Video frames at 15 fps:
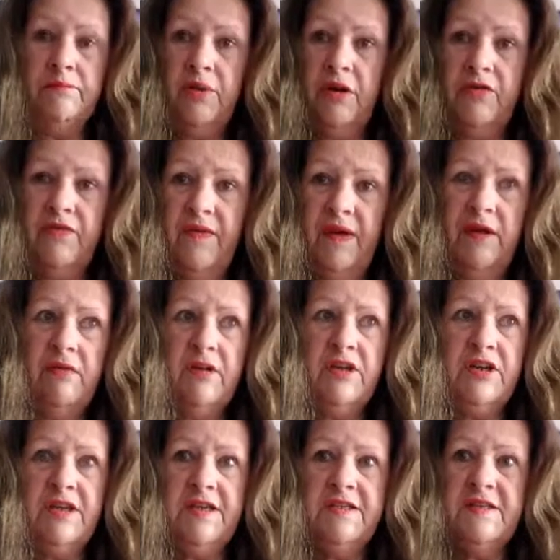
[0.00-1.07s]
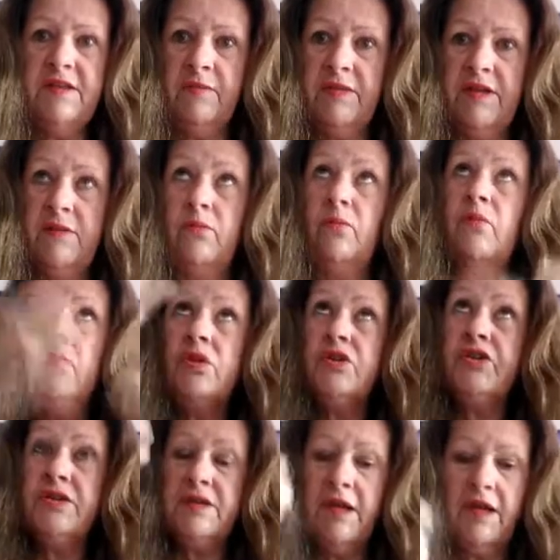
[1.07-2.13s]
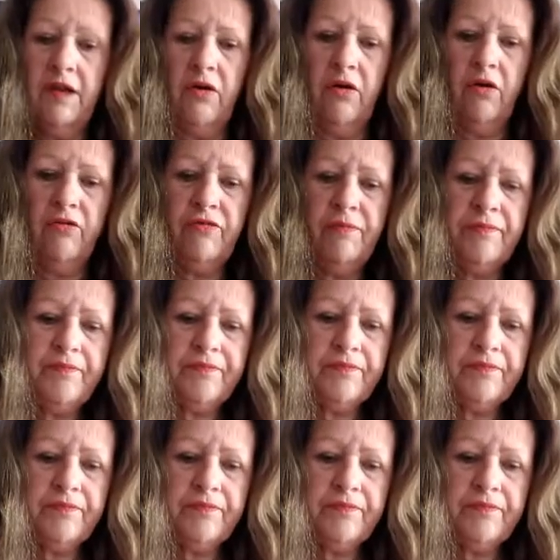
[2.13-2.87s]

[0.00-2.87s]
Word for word: put a fire underneath something and watch it take off.